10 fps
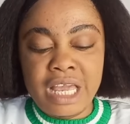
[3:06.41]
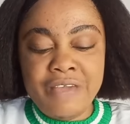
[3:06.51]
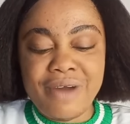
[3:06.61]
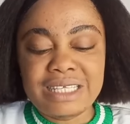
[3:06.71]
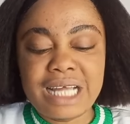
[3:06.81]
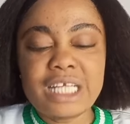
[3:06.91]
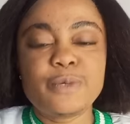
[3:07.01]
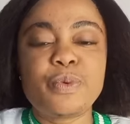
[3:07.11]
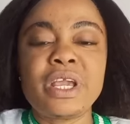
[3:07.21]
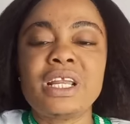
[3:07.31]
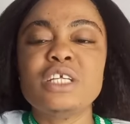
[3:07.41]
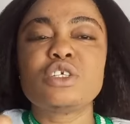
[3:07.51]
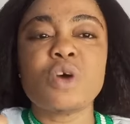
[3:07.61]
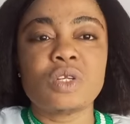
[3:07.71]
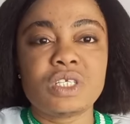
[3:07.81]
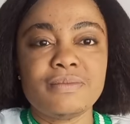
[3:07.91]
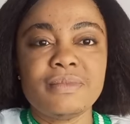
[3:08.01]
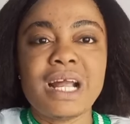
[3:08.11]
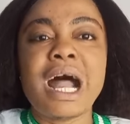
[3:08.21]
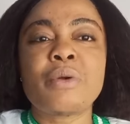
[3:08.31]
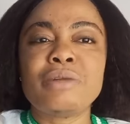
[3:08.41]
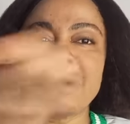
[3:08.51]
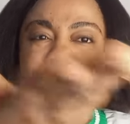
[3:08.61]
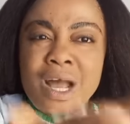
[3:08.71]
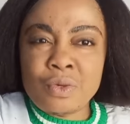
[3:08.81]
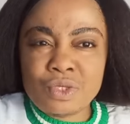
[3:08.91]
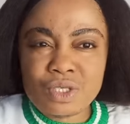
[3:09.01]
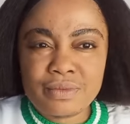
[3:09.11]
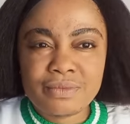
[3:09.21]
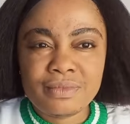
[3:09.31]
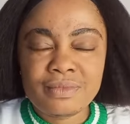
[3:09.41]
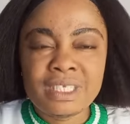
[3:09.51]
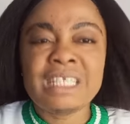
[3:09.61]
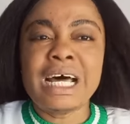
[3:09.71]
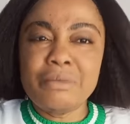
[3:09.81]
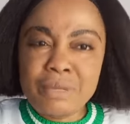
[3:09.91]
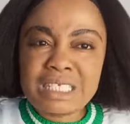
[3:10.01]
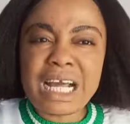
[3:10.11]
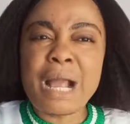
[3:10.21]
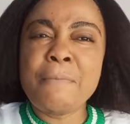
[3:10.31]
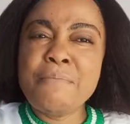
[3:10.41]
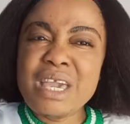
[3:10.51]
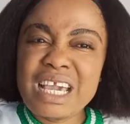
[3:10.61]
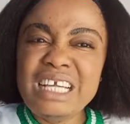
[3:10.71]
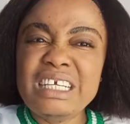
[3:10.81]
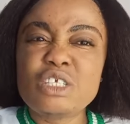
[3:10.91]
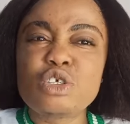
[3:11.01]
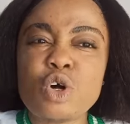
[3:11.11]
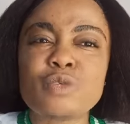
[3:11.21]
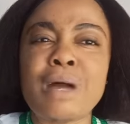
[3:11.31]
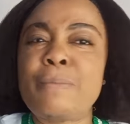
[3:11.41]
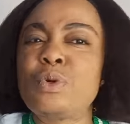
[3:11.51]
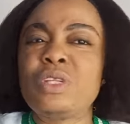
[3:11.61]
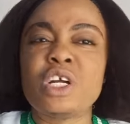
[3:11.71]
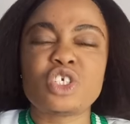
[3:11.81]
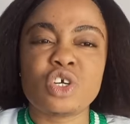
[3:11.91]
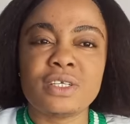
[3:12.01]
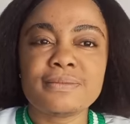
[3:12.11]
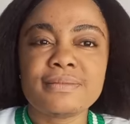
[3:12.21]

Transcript: If I start sprinkling salt around my house, that means I am making this salt my protection.